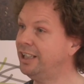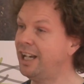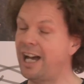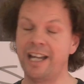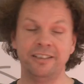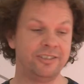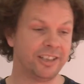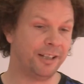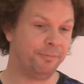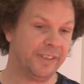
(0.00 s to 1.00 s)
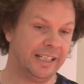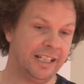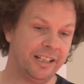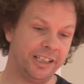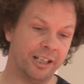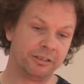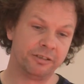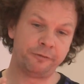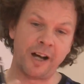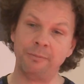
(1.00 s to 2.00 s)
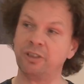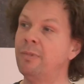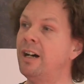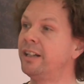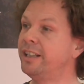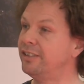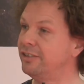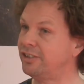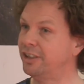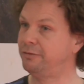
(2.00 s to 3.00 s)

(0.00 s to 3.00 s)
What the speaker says: And farmers markets and so